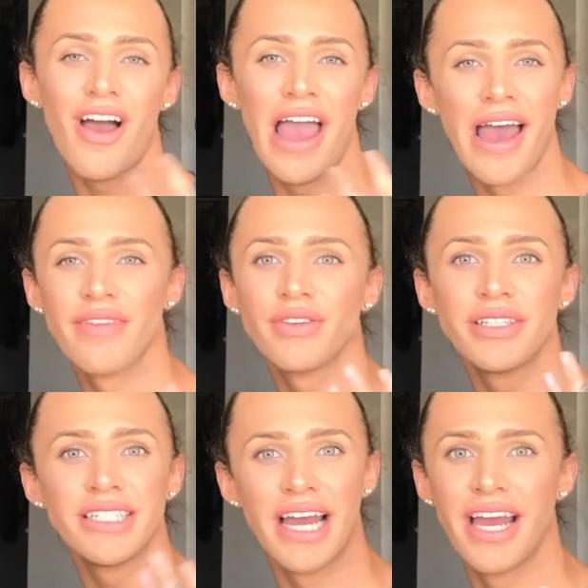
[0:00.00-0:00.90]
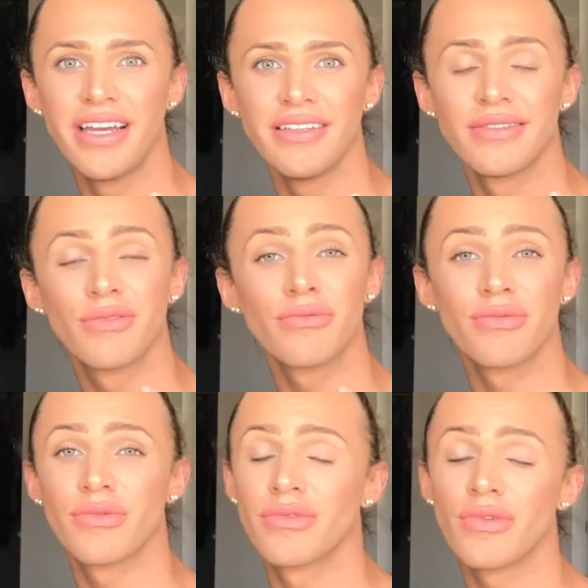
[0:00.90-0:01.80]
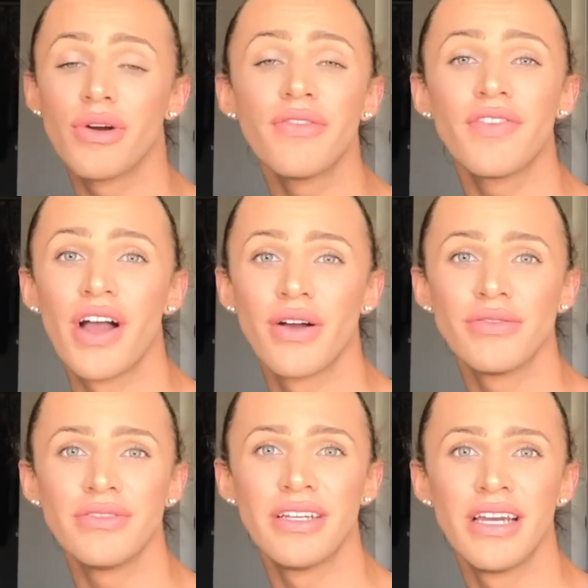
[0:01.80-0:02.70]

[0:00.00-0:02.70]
every day through a phone.